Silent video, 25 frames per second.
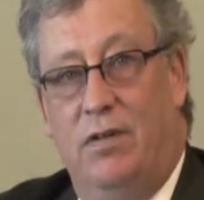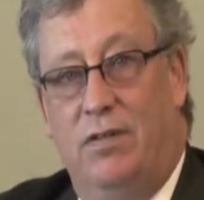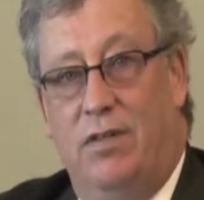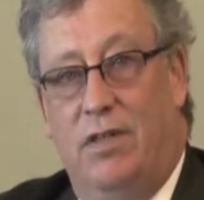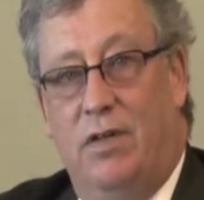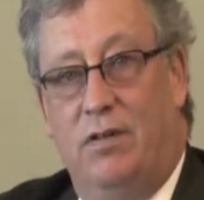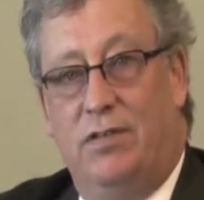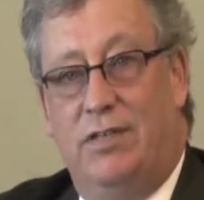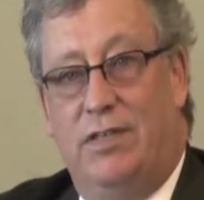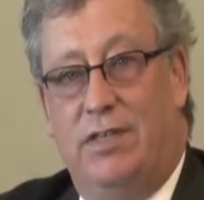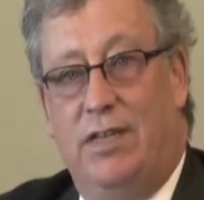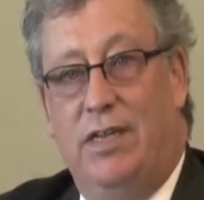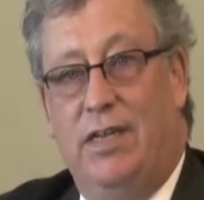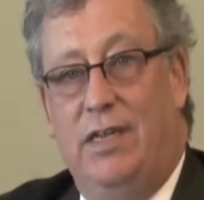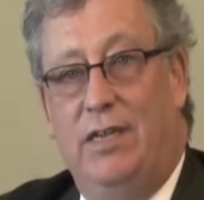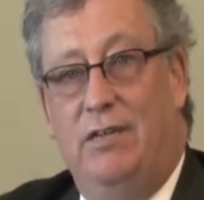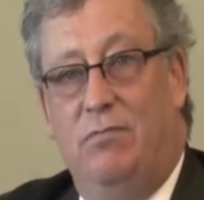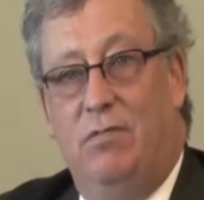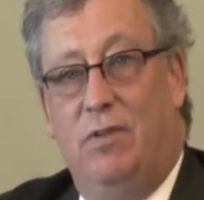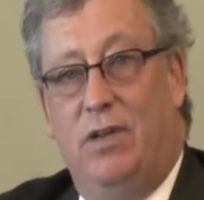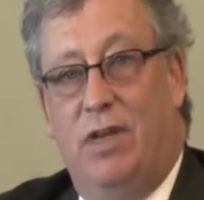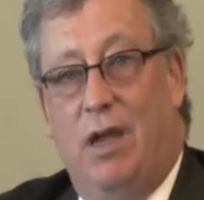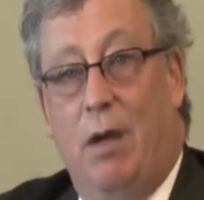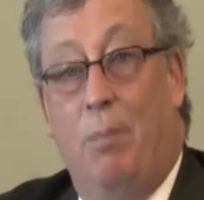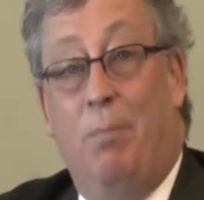there's the
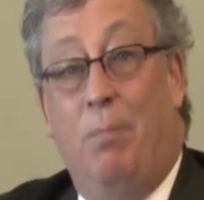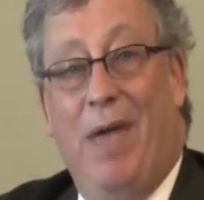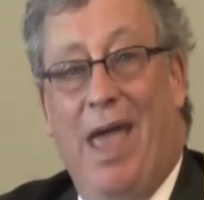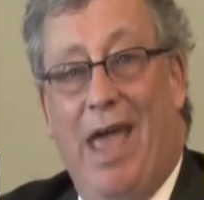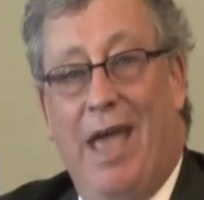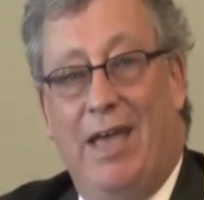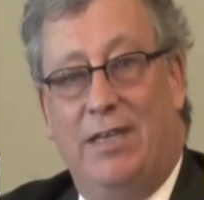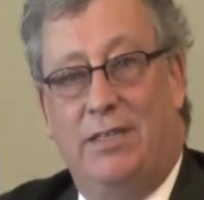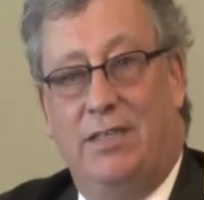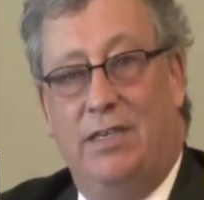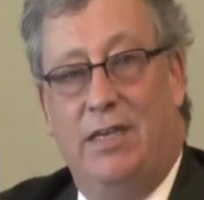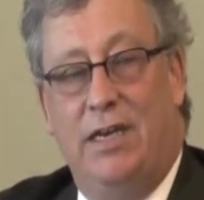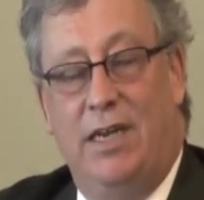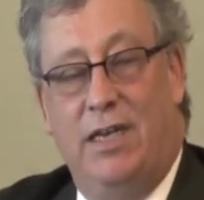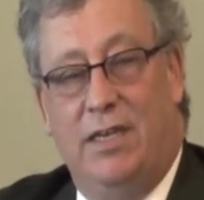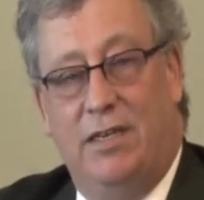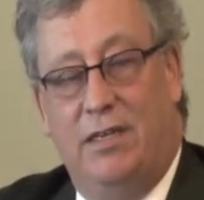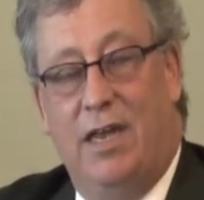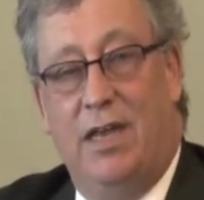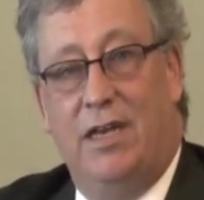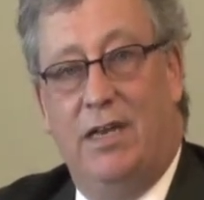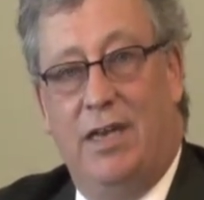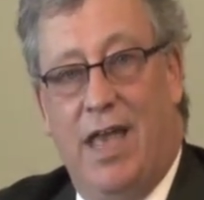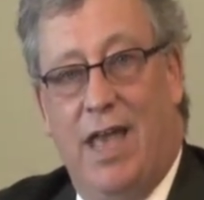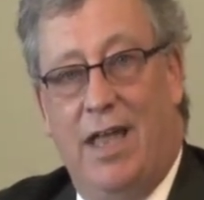capacity and
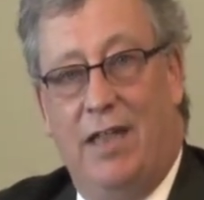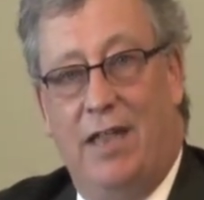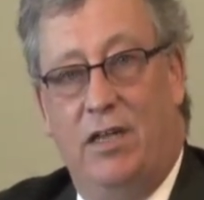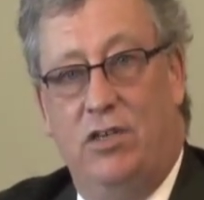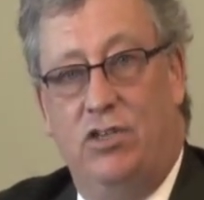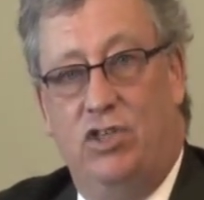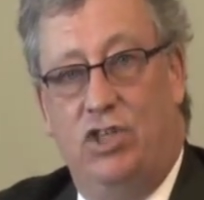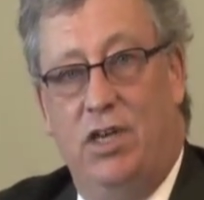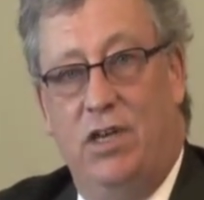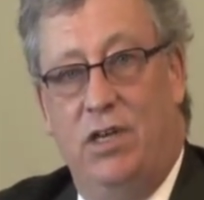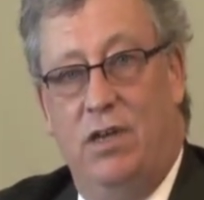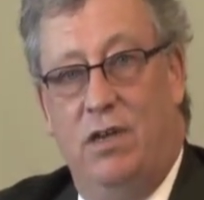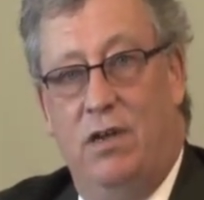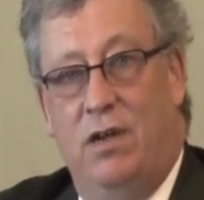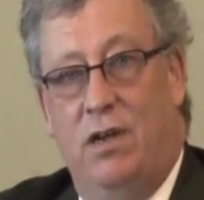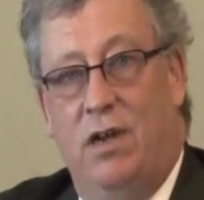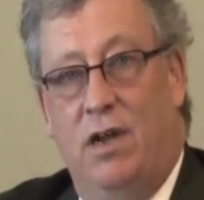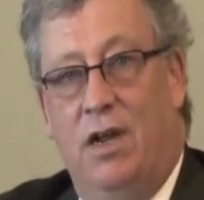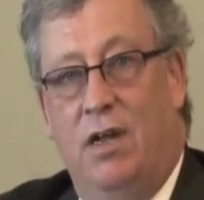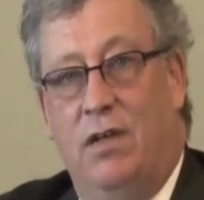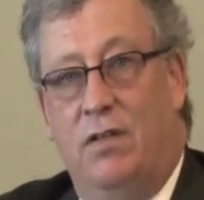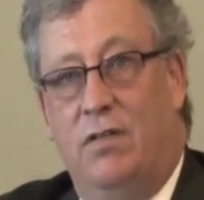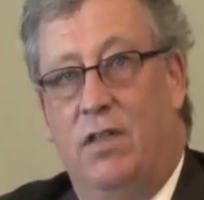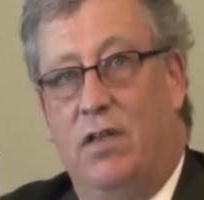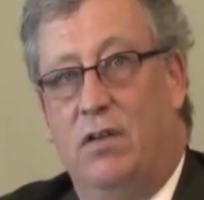technology,
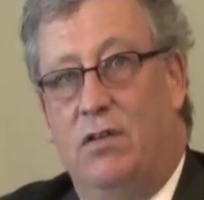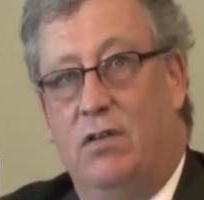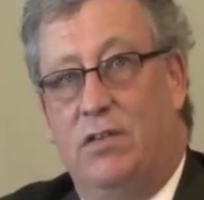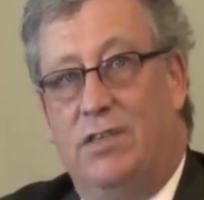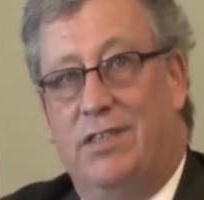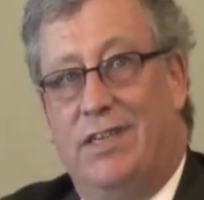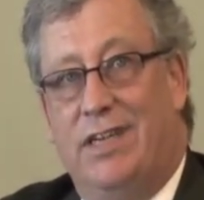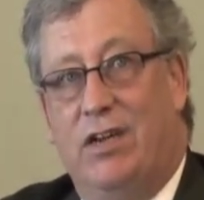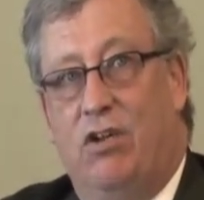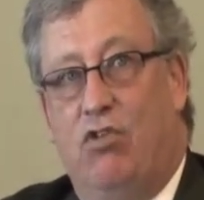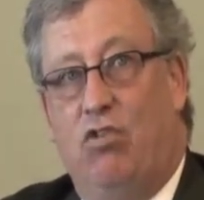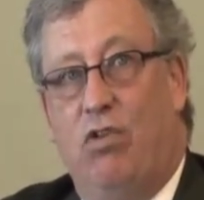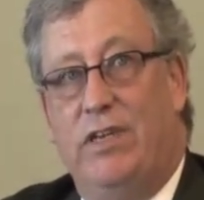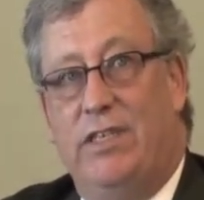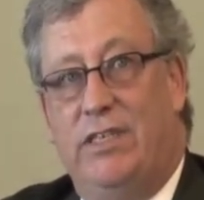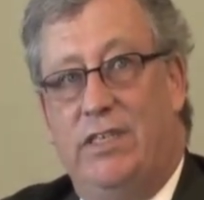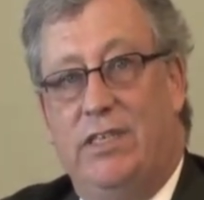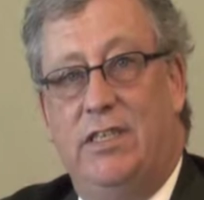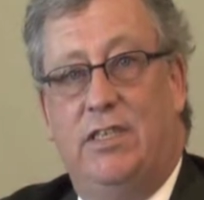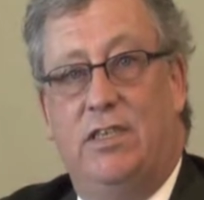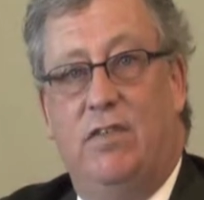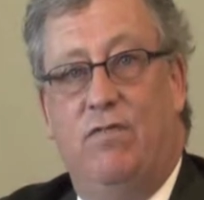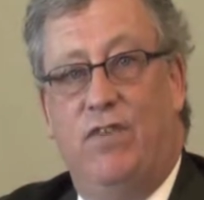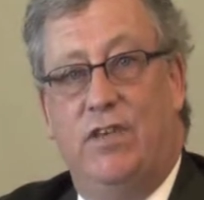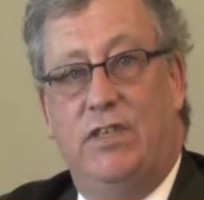there's
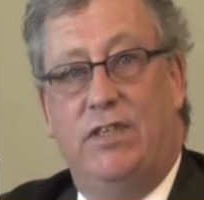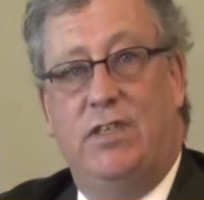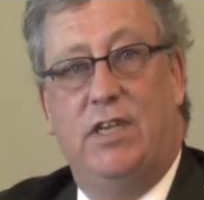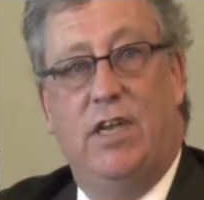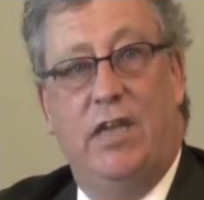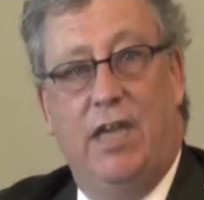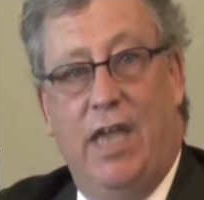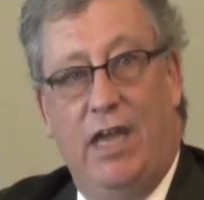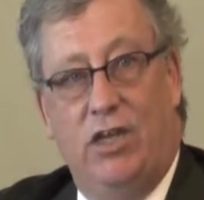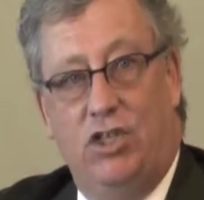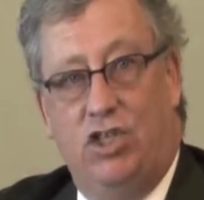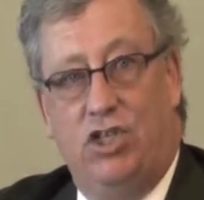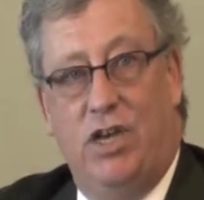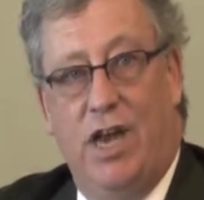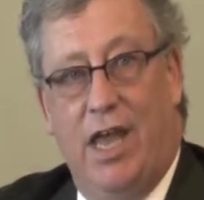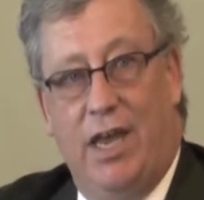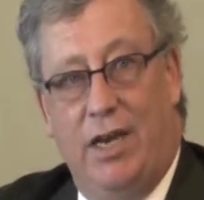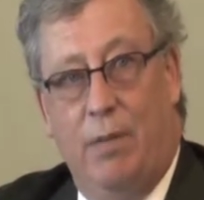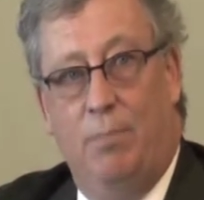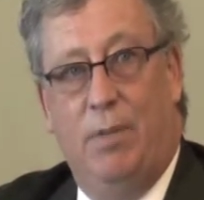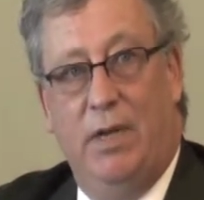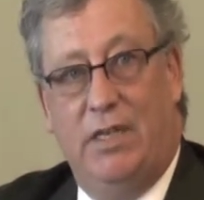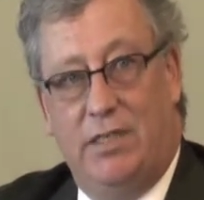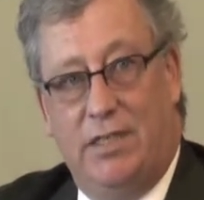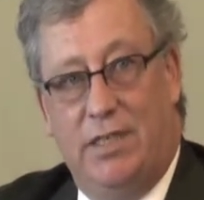increasing sophistication on
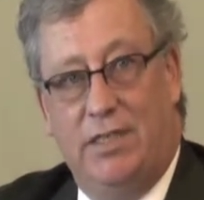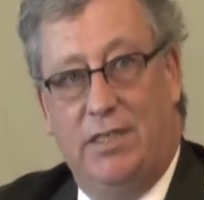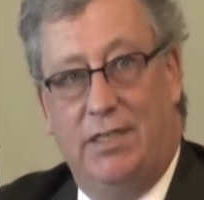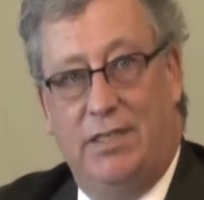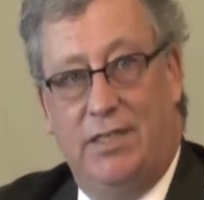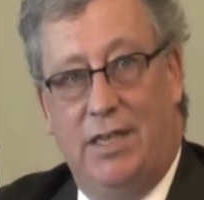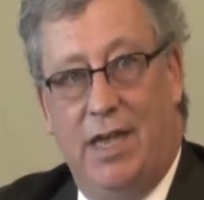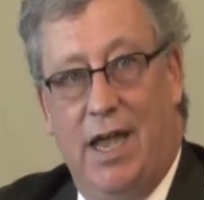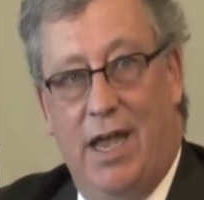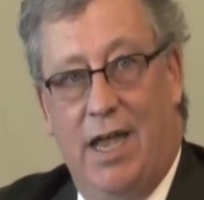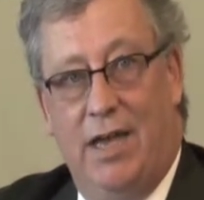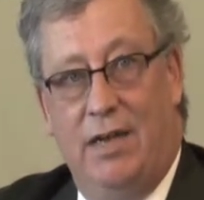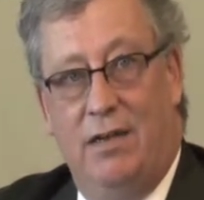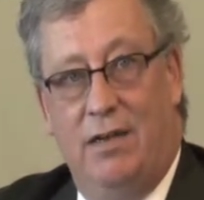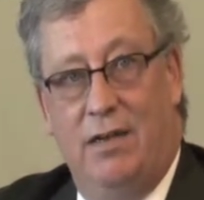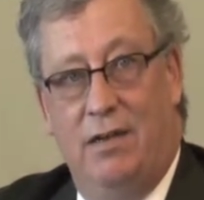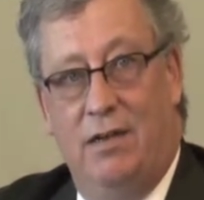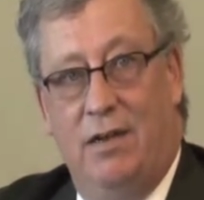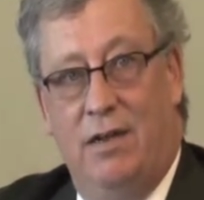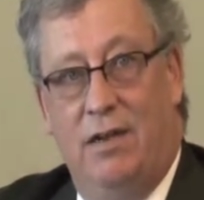the business side,